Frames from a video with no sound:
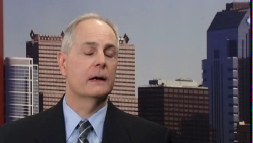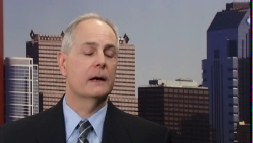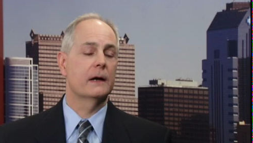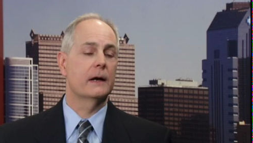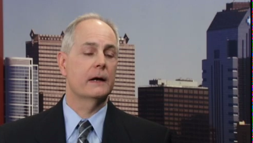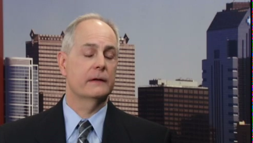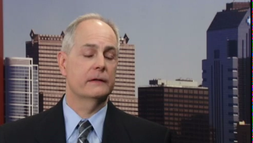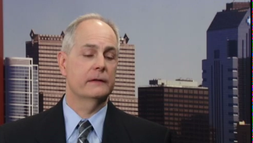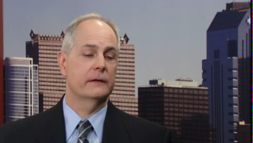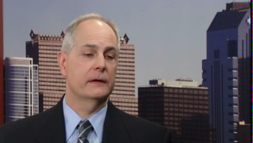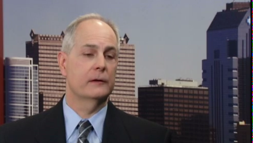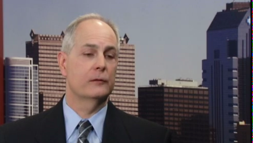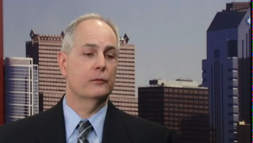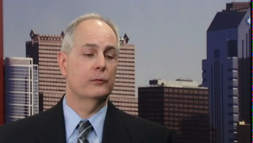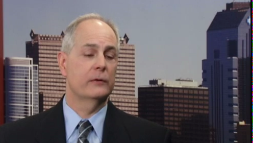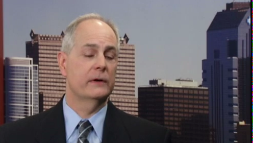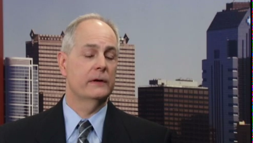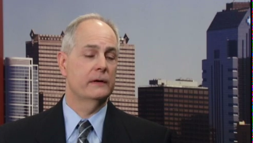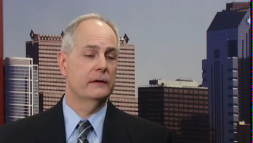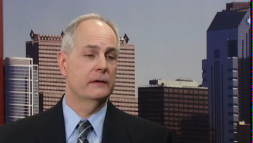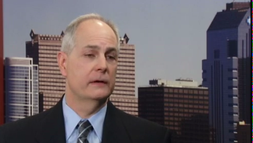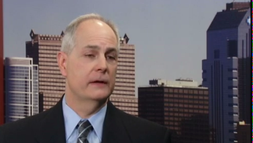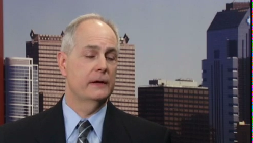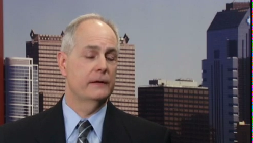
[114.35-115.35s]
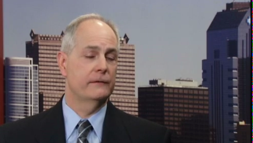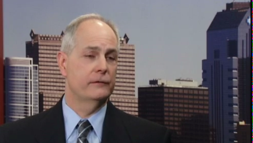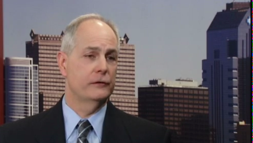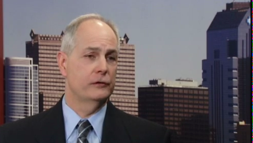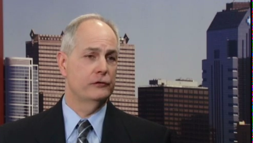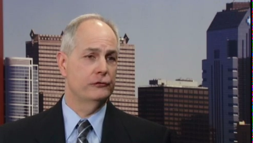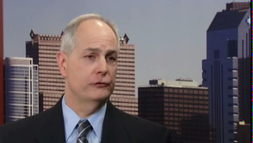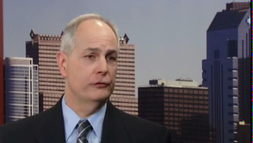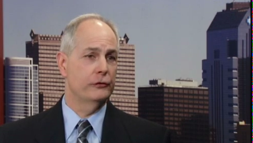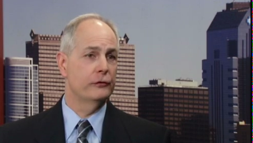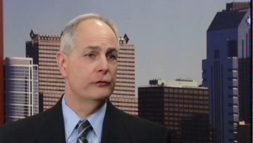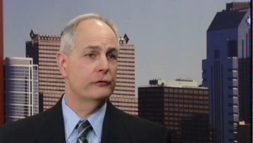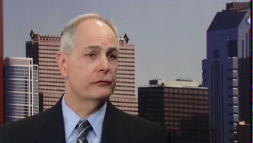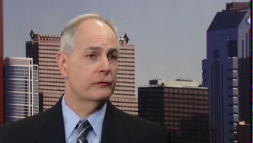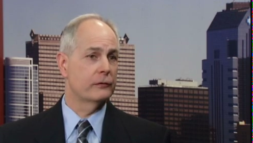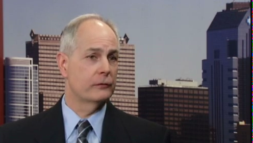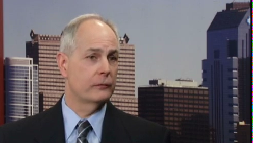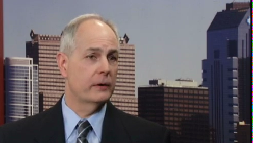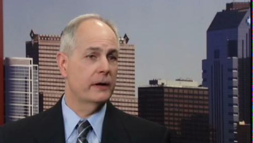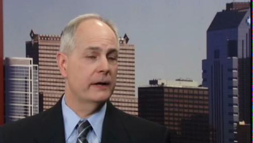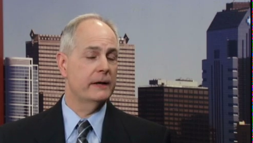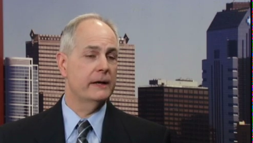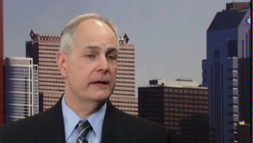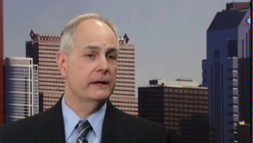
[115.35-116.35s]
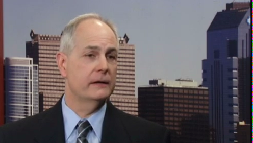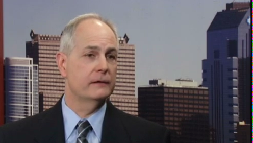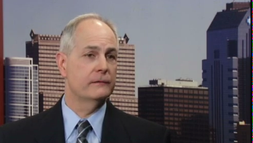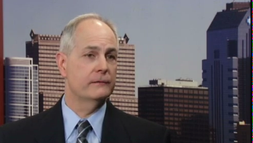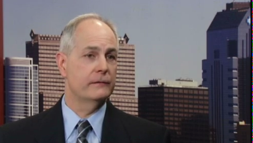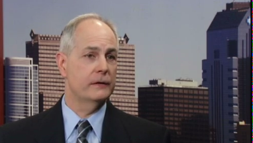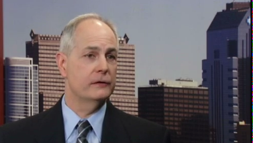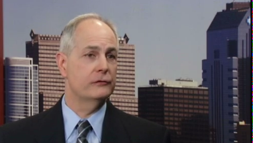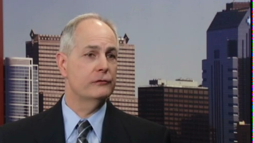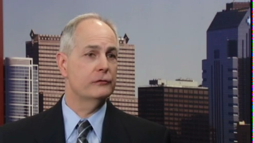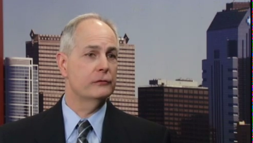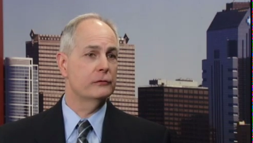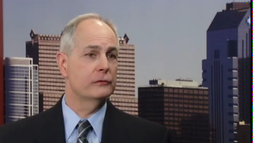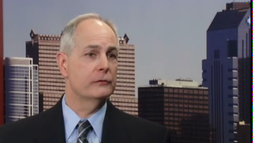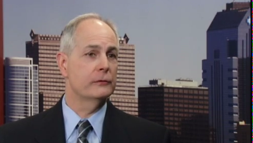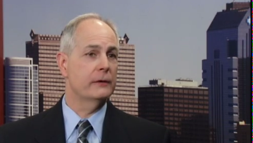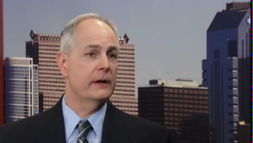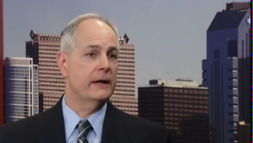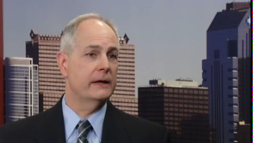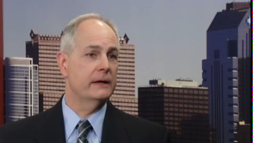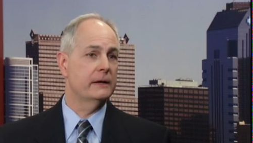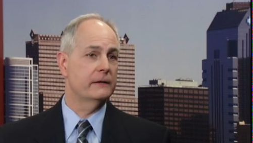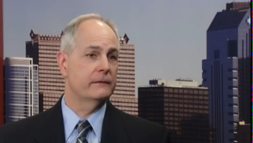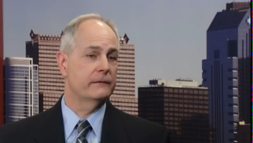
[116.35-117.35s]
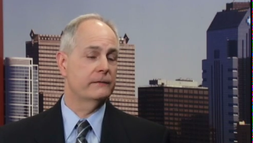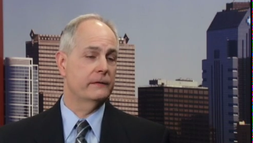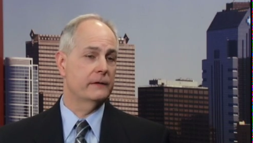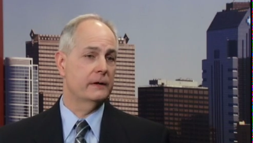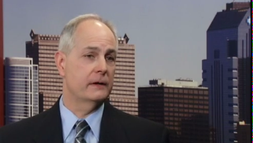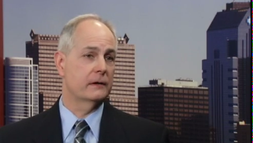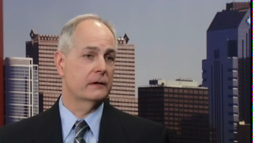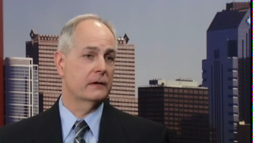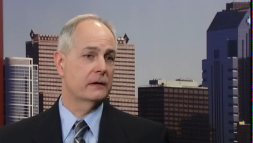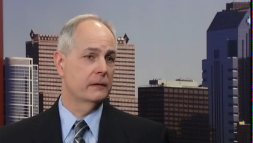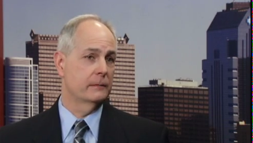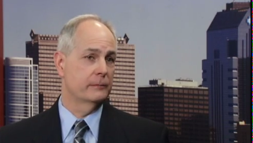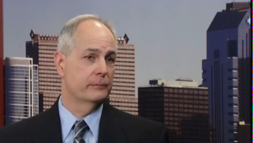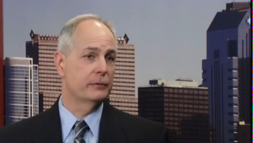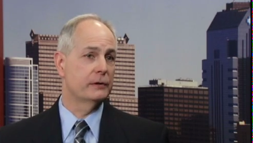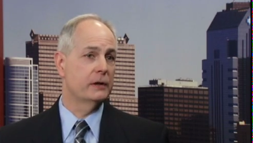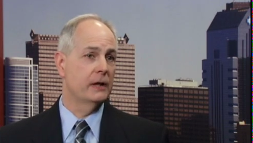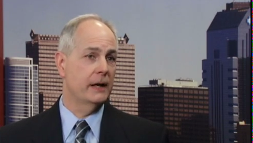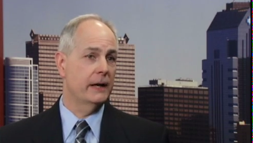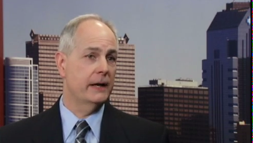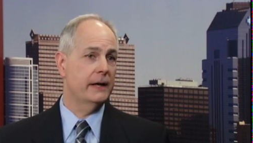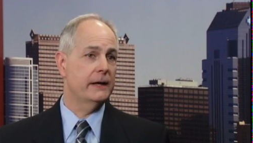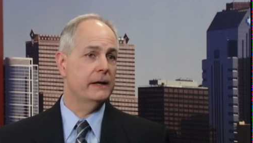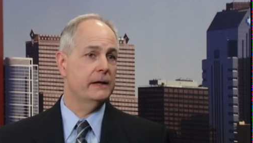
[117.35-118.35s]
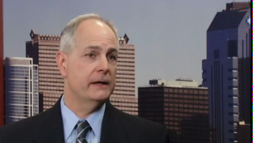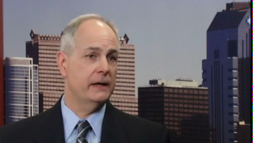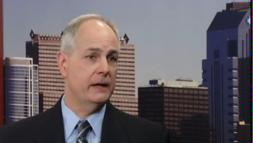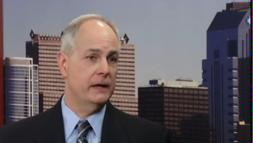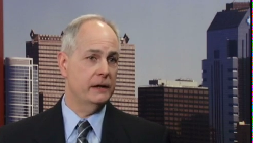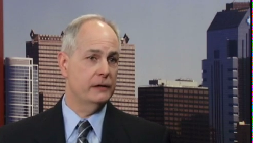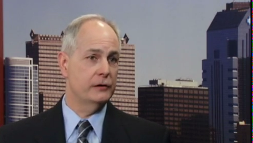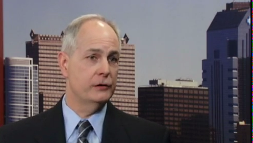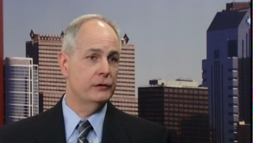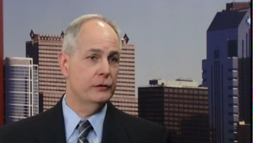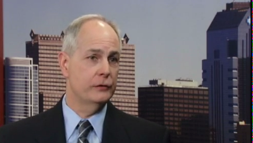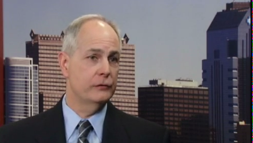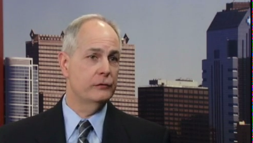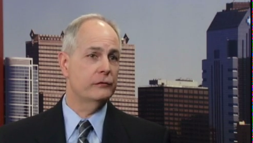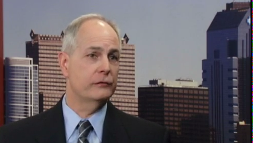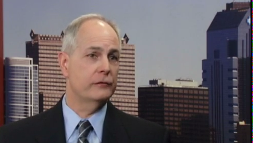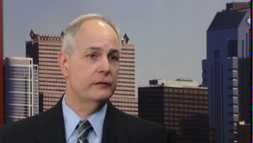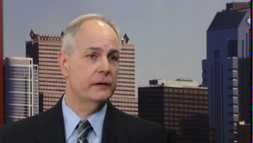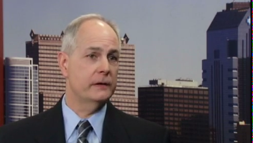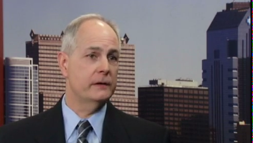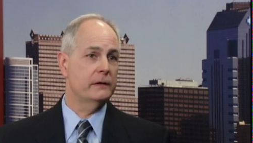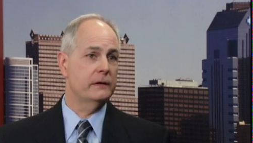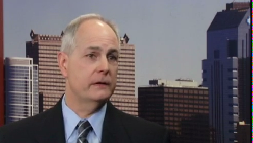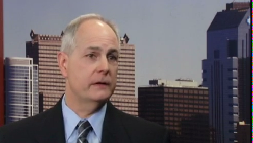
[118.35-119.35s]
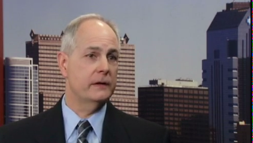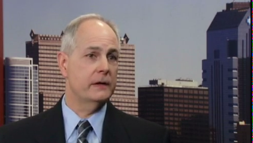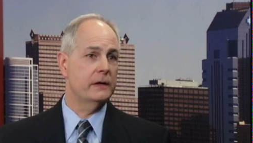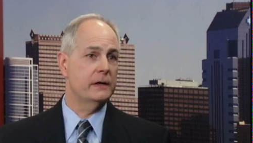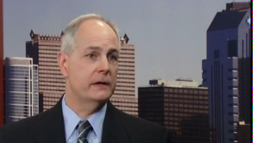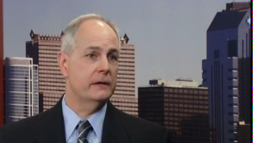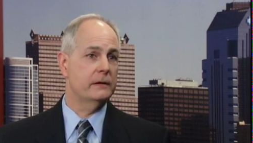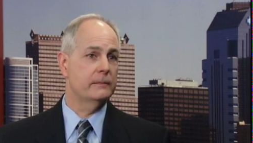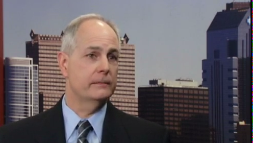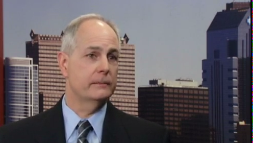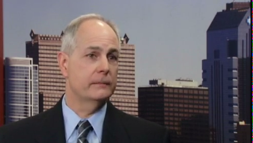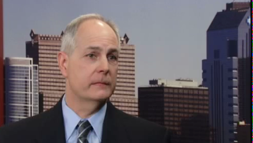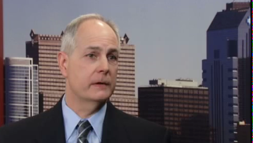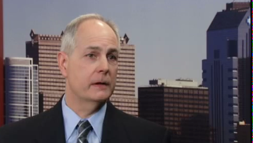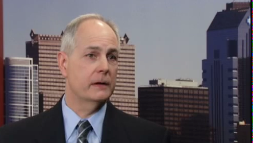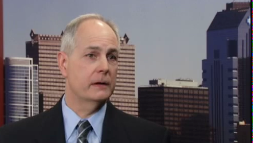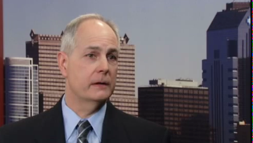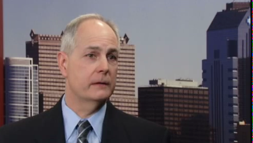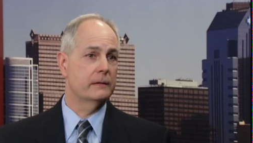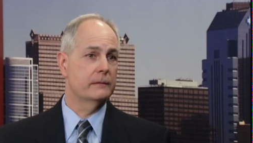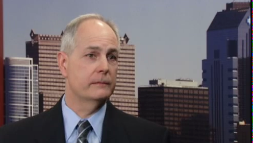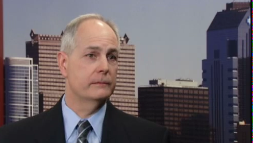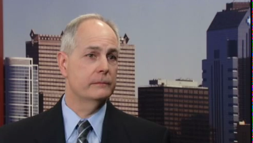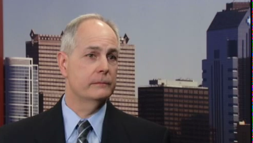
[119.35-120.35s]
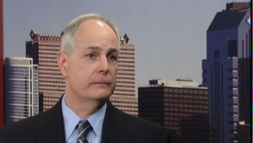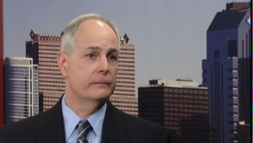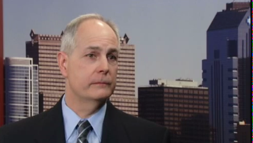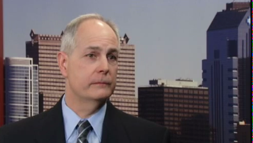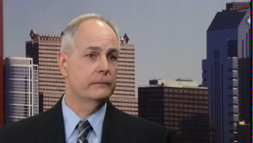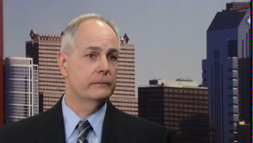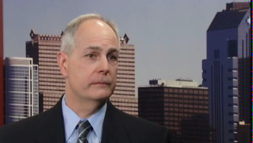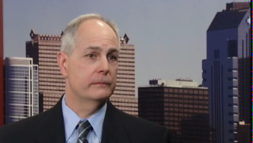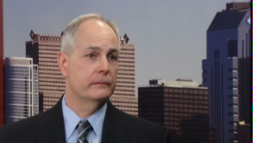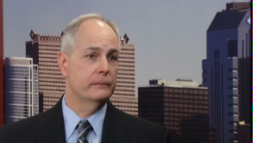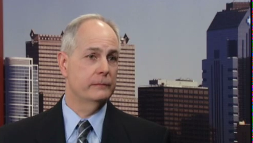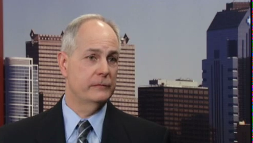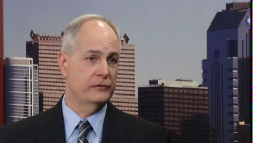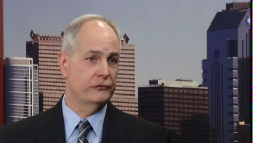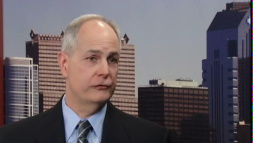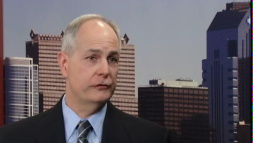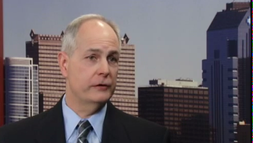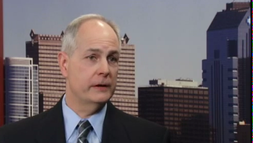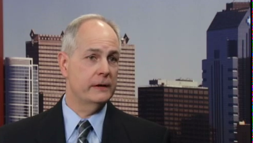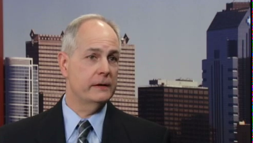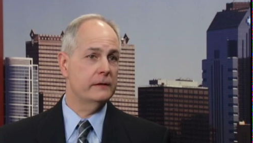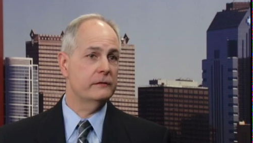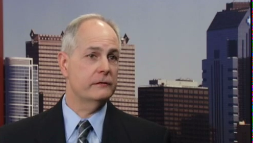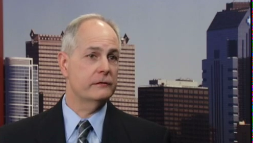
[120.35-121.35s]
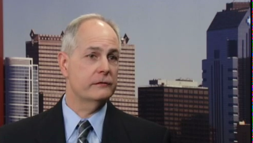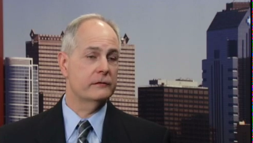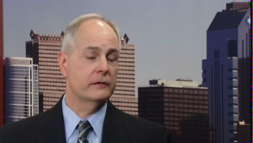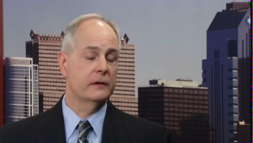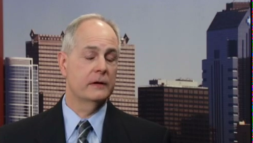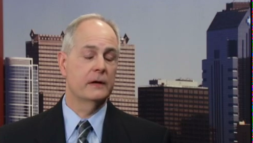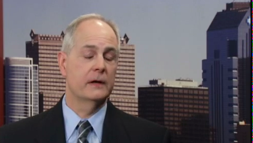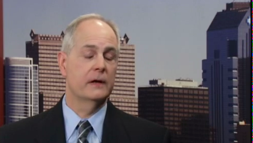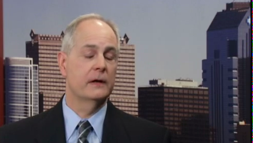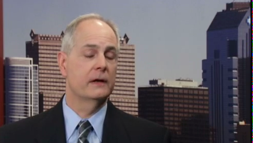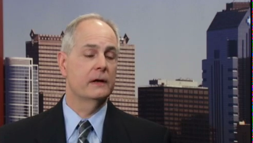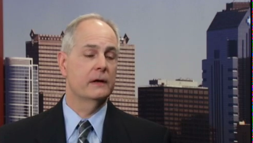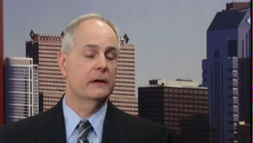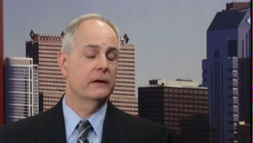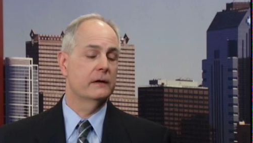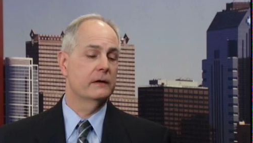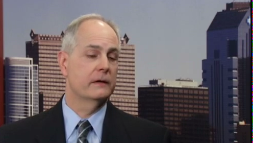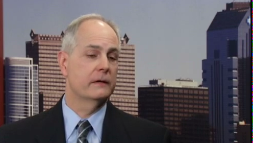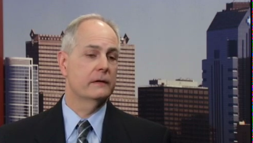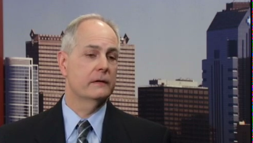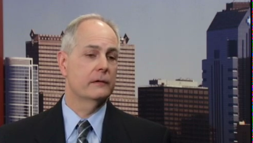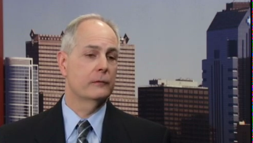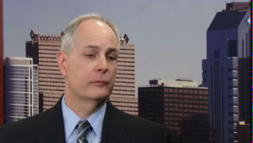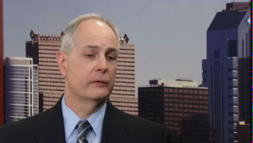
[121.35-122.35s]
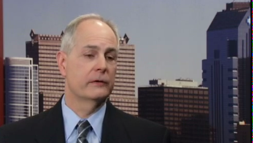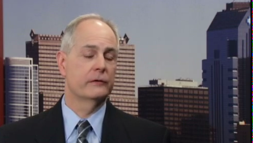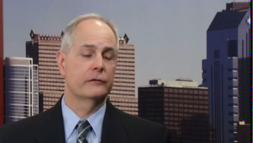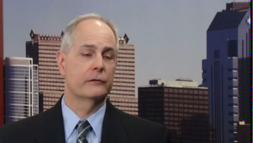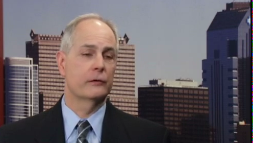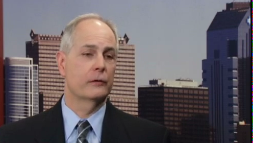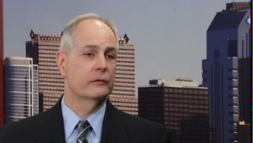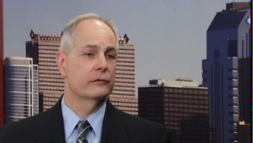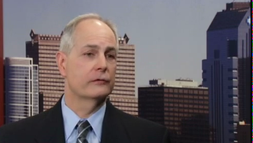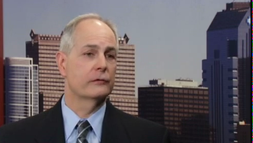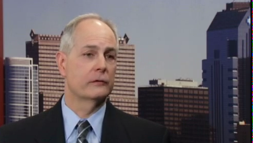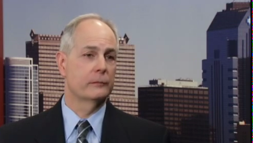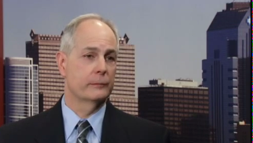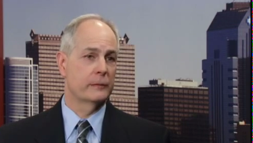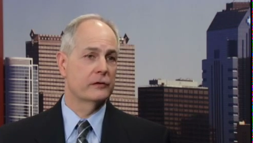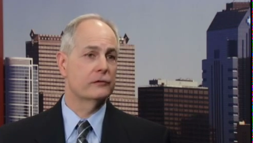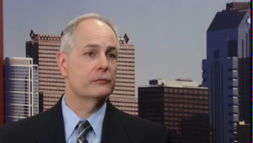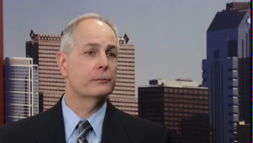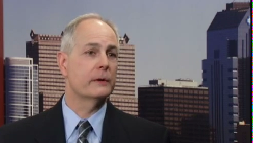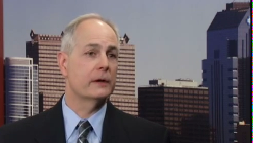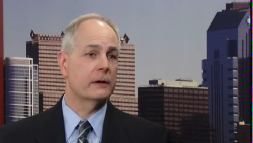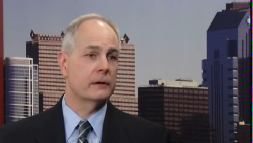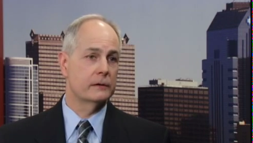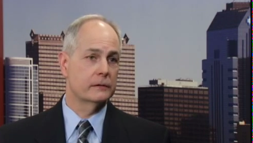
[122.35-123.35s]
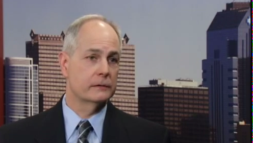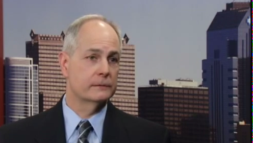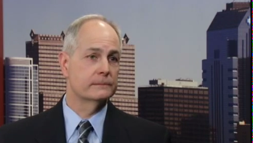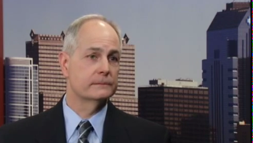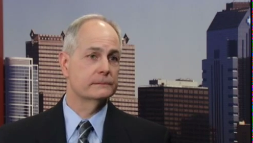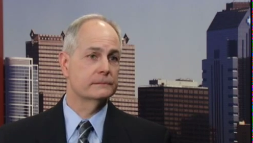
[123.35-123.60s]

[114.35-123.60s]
I think if you choose the right individual and if they're compliant in using the machines, the results are much better.